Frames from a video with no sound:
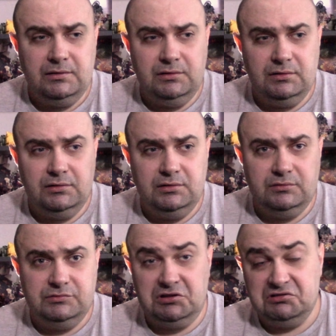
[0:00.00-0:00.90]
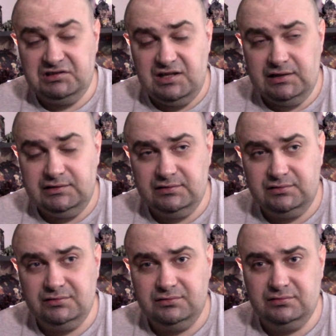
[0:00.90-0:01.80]
uh, which looks
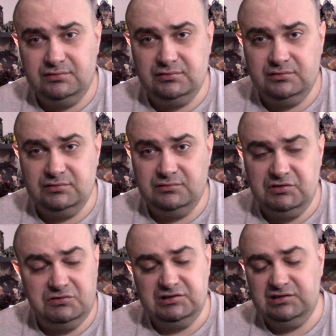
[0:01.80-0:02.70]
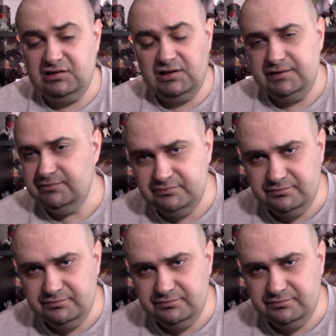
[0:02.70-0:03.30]
nice uh, the only thing I